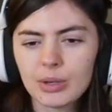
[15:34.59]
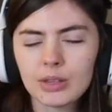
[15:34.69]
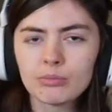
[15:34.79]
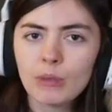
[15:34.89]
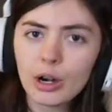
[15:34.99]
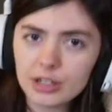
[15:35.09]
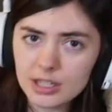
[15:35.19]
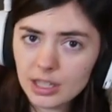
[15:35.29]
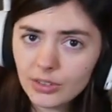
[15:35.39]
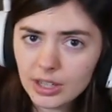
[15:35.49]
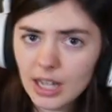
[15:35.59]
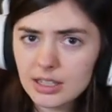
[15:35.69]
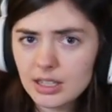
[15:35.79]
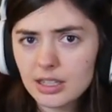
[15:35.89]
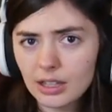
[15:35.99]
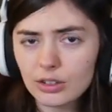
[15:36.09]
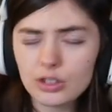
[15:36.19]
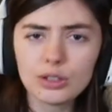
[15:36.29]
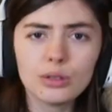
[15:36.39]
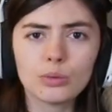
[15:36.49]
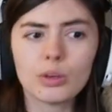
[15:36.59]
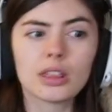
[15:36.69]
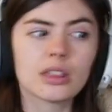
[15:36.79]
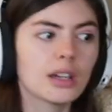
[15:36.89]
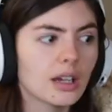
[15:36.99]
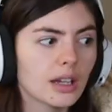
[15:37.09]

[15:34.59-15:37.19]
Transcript: But Mark, Steven has his skills too with